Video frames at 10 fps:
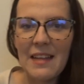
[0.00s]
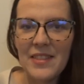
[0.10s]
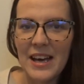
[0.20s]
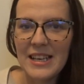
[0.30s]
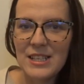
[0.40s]
and
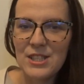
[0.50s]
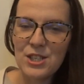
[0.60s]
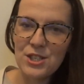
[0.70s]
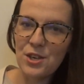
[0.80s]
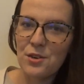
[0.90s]
that is the
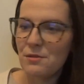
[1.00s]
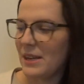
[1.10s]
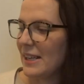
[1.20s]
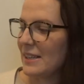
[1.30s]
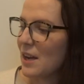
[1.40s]

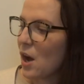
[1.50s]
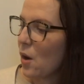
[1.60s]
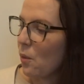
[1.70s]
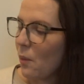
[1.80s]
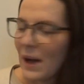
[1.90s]
Serene
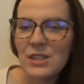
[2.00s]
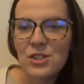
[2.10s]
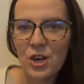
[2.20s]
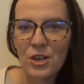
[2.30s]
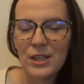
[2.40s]
White
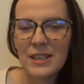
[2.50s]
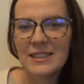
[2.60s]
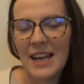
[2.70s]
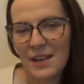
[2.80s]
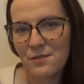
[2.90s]

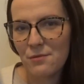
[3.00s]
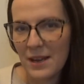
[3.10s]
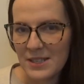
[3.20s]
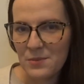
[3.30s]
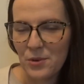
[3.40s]
Chocolate and
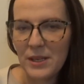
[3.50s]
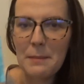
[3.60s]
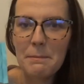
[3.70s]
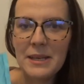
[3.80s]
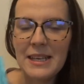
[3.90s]

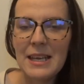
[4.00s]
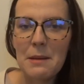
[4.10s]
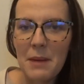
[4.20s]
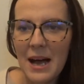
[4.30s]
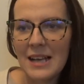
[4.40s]
Raspberry Mini
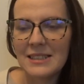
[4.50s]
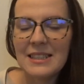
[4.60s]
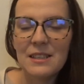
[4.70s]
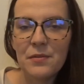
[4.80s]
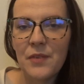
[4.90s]
Bars.
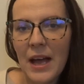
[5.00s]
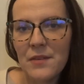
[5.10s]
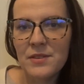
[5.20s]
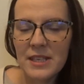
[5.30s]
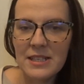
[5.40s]
These are
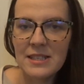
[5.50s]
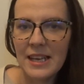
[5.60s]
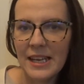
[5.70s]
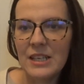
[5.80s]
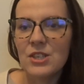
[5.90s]
5 sins
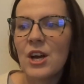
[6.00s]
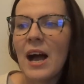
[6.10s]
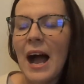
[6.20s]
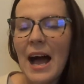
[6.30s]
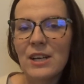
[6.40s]
each.
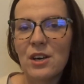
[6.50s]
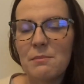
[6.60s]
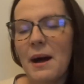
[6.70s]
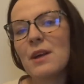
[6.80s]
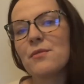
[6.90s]
I
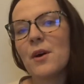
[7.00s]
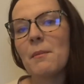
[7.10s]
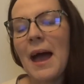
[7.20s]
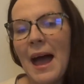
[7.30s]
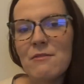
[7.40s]
got mine
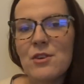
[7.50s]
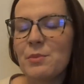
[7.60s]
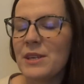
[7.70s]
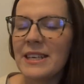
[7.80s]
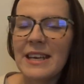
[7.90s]
from Heaven,
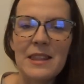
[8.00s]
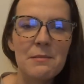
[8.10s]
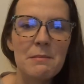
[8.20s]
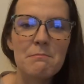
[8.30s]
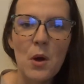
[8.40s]
but you can get
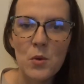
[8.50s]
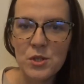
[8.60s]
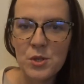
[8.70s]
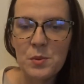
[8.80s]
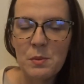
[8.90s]
them in
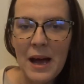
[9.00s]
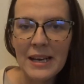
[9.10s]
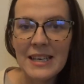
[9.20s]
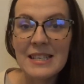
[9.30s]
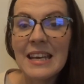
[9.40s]
most
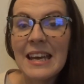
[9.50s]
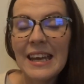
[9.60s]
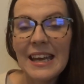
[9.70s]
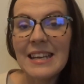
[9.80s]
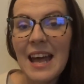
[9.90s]
supermarkets.
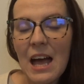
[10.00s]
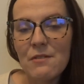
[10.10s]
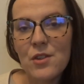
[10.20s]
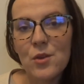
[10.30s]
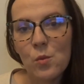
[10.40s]
In
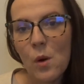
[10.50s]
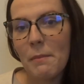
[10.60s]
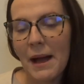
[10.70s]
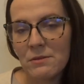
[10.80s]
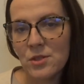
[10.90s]
Heaven, they're
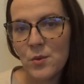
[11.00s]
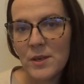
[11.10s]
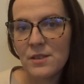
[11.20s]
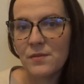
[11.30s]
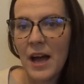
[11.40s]

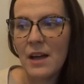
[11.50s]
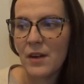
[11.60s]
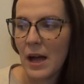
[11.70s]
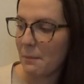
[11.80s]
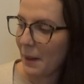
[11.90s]

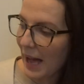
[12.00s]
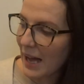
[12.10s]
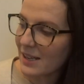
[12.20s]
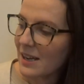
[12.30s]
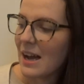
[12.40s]
£1.25 a
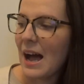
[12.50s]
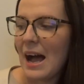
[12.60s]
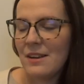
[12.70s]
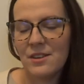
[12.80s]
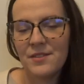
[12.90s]
pack,
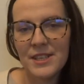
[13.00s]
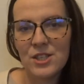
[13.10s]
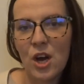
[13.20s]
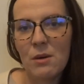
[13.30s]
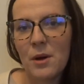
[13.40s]
and
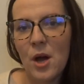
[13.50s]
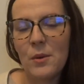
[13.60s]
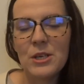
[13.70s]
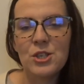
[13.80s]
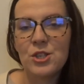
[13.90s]
this
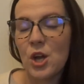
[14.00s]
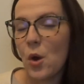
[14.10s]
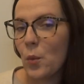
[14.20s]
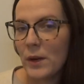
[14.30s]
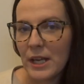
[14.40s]
combo is just
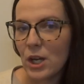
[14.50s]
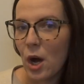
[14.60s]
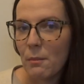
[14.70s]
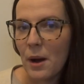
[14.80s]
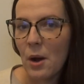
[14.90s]
a winning
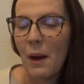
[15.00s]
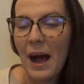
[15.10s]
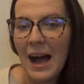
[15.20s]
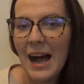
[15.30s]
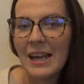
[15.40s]
combo.
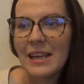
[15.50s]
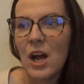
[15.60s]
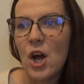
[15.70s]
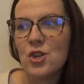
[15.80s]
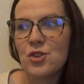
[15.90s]

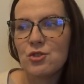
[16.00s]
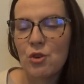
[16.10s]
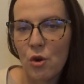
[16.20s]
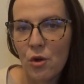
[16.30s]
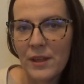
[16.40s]
I
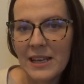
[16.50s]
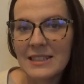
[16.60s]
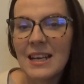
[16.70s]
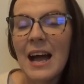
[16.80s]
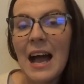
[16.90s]
adore
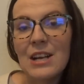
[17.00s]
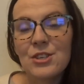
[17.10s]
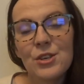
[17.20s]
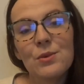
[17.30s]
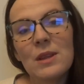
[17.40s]
these. I
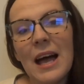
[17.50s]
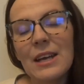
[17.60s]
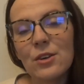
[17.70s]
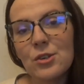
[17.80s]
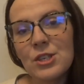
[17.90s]
do
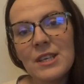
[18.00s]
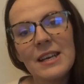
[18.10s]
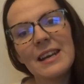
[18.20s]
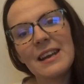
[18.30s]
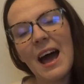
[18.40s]
like cutting
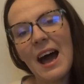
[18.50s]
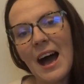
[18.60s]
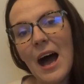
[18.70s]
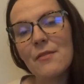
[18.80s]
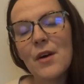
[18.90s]
it in
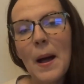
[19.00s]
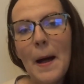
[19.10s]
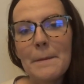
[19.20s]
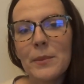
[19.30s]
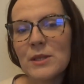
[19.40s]
half
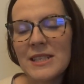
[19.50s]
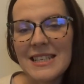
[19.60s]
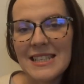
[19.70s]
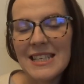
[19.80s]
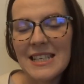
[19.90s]
and putting
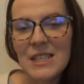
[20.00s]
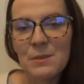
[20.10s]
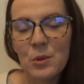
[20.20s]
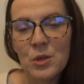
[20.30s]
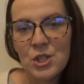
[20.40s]
a
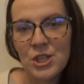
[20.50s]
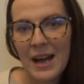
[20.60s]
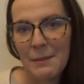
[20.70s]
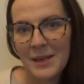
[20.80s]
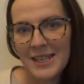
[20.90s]
teaspoon of
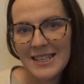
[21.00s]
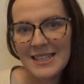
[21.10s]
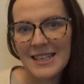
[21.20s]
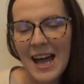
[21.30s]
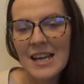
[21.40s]
jam
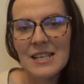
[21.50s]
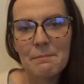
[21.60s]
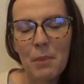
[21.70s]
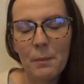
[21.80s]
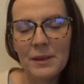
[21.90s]
inside
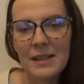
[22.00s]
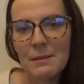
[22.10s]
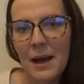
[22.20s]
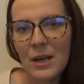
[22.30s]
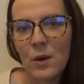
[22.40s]
and popping it in
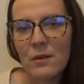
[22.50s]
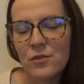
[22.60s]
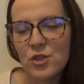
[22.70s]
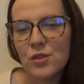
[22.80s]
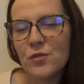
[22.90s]
the
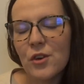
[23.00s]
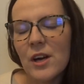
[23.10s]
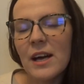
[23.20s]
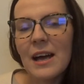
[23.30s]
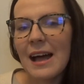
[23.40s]
microwave just
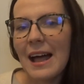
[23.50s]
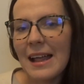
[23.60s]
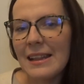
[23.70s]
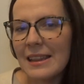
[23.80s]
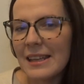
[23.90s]
for
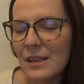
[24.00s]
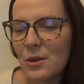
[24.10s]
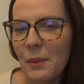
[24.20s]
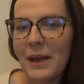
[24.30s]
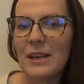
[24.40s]
a
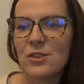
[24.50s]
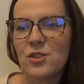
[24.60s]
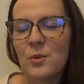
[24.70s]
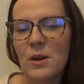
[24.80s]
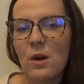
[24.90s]
little bit,
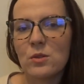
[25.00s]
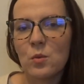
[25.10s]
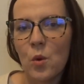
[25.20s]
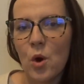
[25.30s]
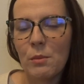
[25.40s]
just so it goes
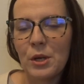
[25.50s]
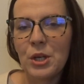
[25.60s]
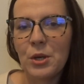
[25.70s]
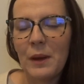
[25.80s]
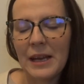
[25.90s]
warm
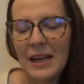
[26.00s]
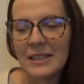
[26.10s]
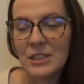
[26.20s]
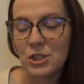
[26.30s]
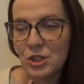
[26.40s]
and gooey,
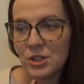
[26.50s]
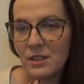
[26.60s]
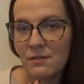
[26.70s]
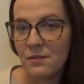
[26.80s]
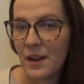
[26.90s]
and it's
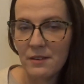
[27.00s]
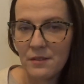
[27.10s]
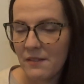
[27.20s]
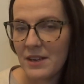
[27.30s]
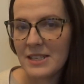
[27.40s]
just very,
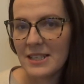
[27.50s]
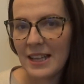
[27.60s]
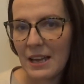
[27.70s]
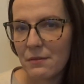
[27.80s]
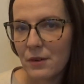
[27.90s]
very
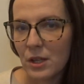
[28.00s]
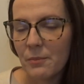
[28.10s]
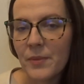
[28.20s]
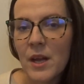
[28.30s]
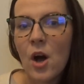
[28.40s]

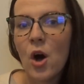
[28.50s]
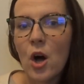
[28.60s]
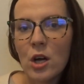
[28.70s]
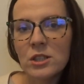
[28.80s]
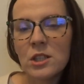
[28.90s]
delightful.
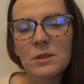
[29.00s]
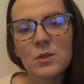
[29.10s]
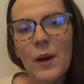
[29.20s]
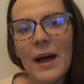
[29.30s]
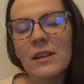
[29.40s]
Also
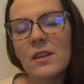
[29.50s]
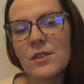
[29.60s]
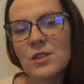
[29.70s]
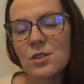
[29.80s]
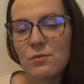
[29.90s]
as well,
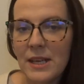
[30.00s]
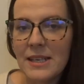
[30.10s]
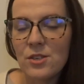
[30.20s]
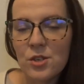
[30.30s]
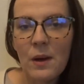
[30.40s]
the
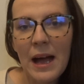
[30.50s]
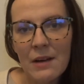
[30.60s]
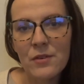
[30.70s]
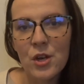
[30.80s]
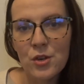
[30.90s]
Serene do
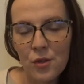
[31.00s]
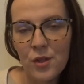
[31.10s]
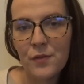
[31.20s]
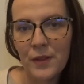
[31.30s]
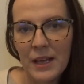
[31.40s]
have
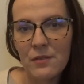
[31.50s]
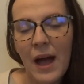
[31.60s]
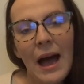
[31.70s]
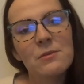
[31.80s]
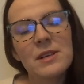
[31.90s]
another
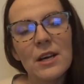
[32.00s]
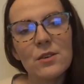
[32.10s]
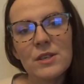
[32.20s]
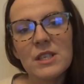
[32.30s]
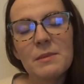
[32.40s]
flavour out
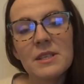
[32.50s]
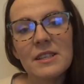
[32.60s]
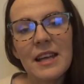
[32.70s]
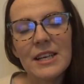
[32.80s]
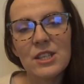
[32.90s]
at Christmas,
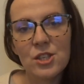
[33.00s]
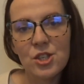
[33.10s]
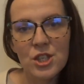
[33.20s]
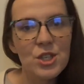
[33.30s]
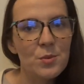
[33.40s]
and that is the
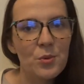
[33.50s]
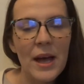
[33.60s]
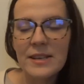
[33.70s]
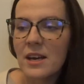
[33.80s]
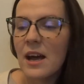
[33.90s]

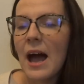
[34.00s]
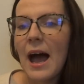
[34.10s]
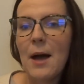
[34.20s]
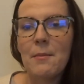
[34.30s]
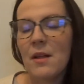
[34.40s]
gingerbread,
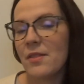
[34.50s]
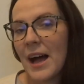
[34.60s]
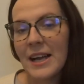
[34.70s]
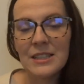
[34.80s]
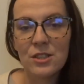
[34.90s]
and
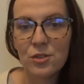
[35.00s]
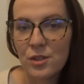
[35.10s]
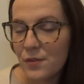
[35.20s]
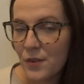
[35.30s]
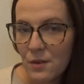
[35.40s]
that is
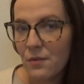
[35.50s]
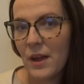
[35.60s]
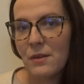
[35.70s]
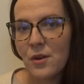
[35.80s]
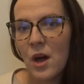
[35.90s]
another firm
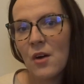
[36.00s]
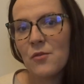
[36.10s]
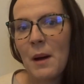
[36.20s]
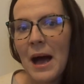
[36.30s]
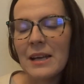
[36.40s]
favourite
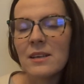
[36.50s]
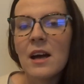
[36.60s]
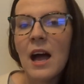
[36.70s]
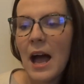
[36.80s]
of mine,